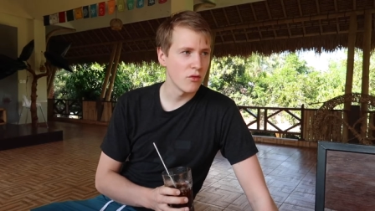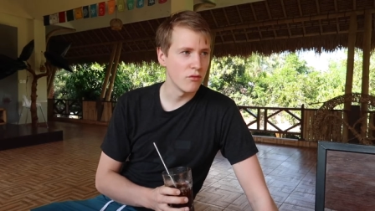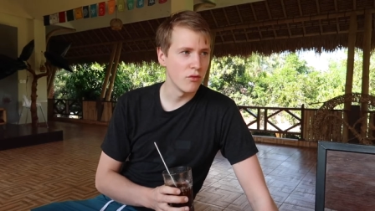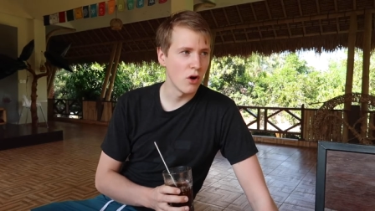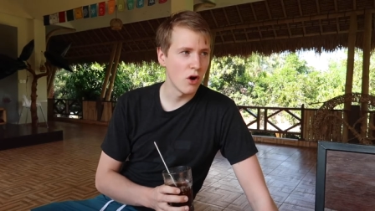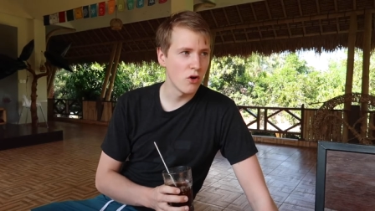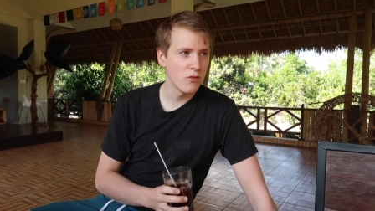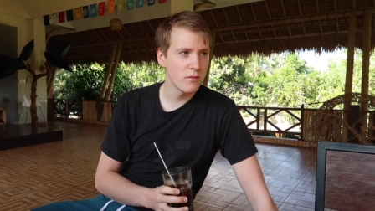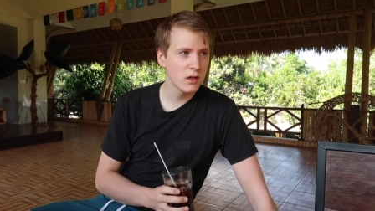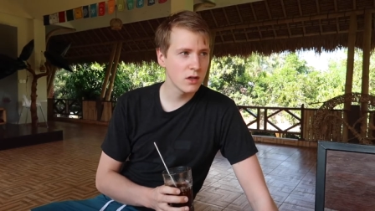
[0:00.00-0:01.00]

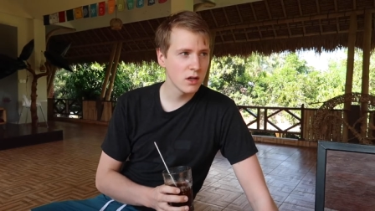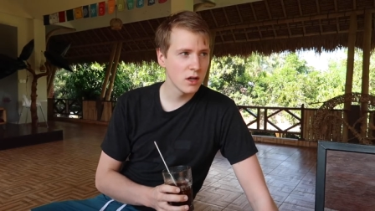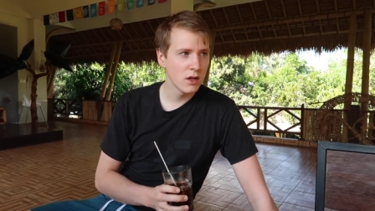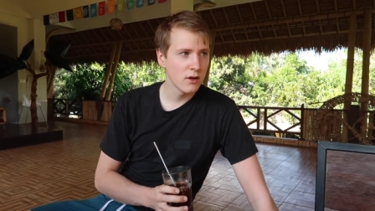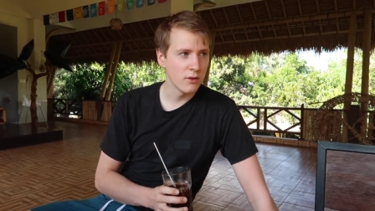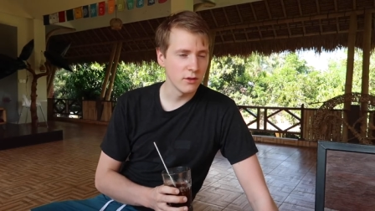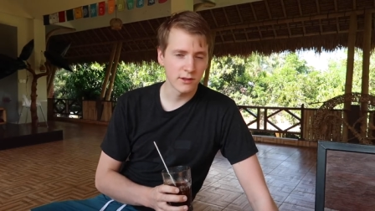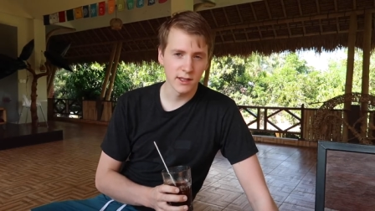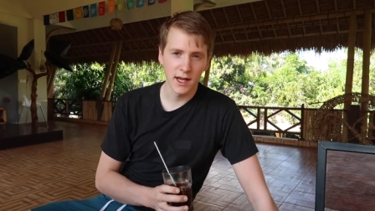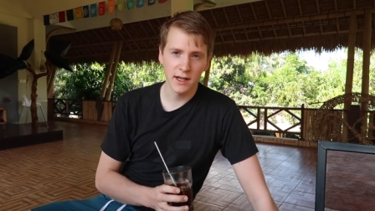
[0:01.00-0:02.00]
Rome, who
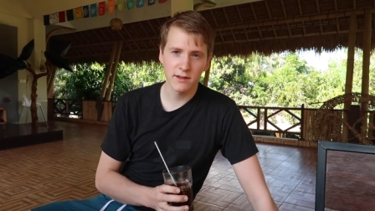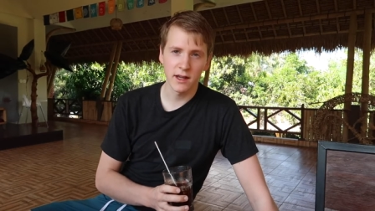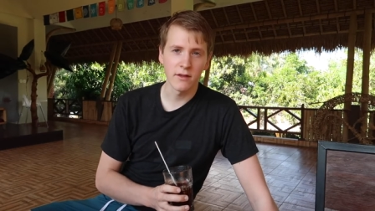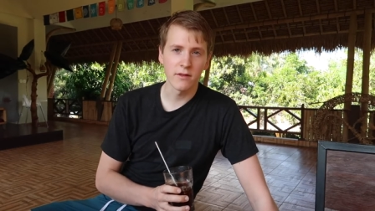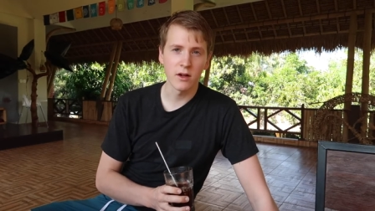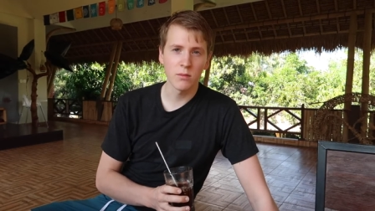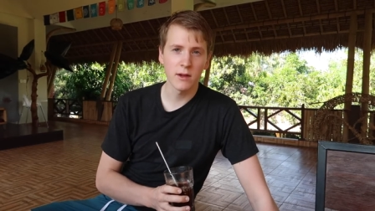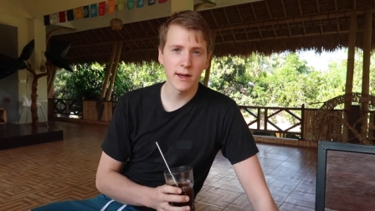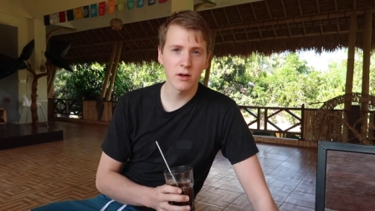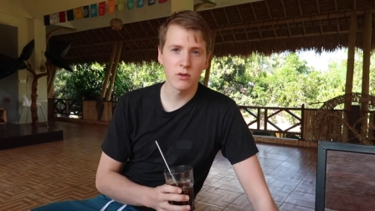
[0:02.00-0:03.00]
is an ex N F L
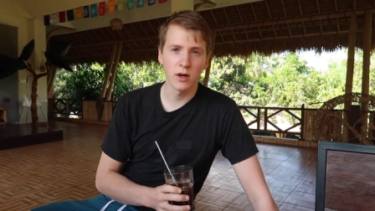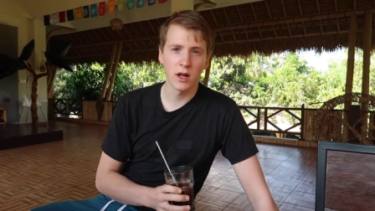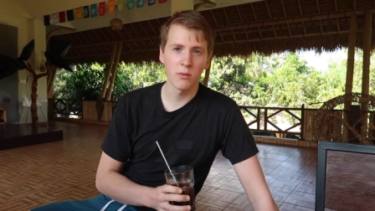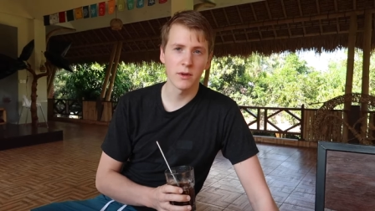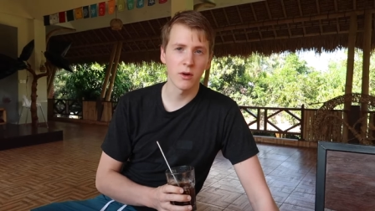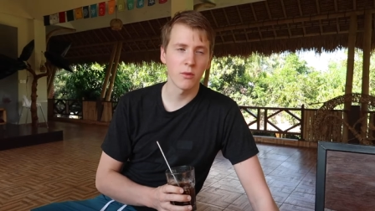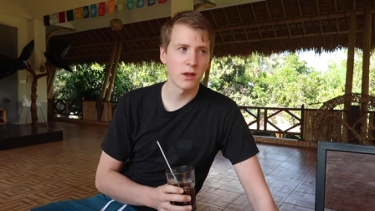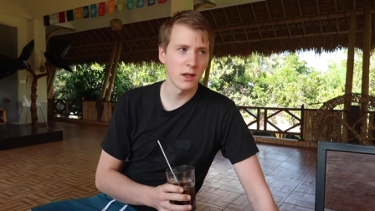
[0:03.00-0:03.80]
player who I helped out with